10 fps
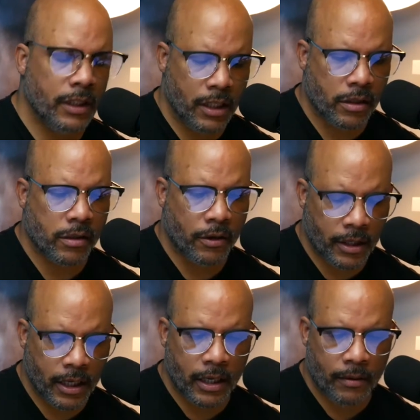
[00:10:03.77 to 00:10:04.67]
Started
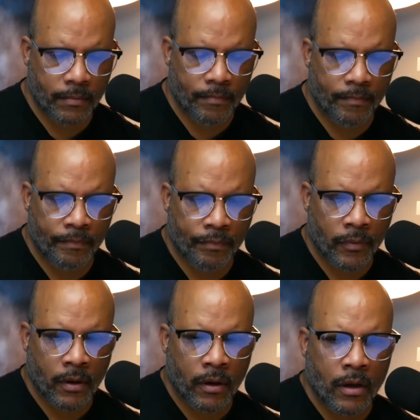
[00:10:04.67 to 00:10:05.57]
dating.
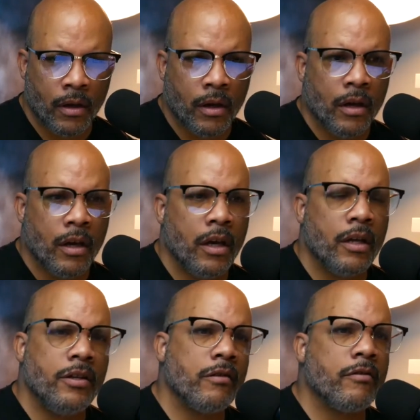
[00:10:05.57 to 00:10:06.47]
And it
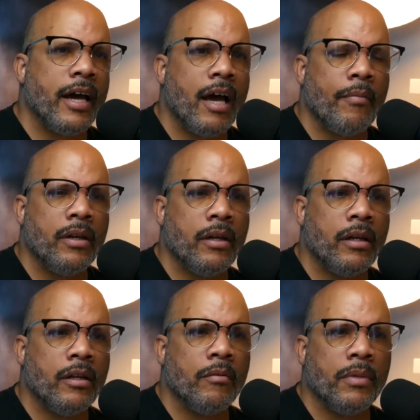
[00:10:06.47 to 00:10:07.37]
just so happened it
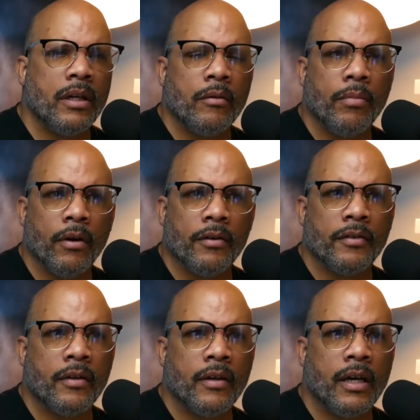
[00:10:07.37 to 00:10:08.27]
ended up being a
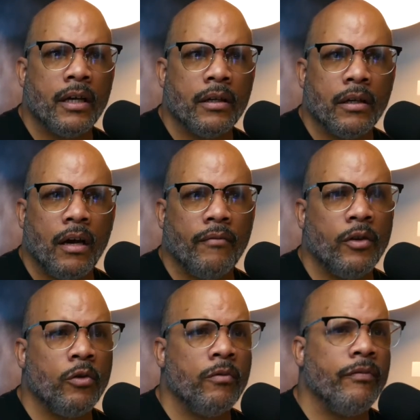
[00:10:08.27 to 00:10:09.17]
person that I've
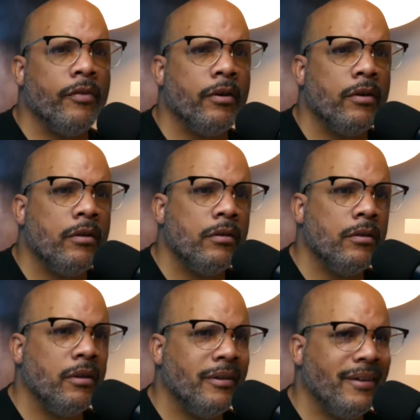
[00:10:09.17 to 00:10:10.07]
known for
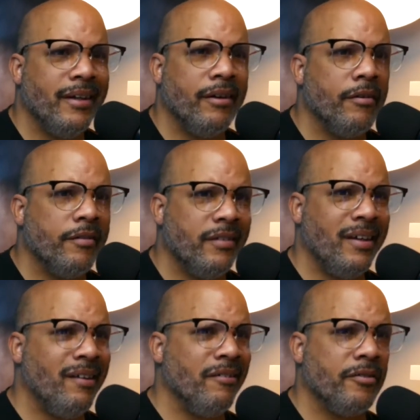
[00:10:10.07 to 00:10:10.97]
years,
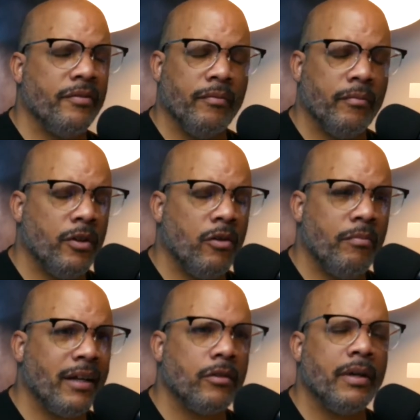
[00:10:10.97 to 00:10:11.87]

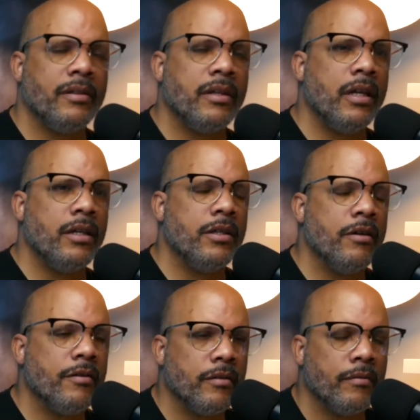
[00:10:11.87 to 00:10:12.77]
back to my teenage years.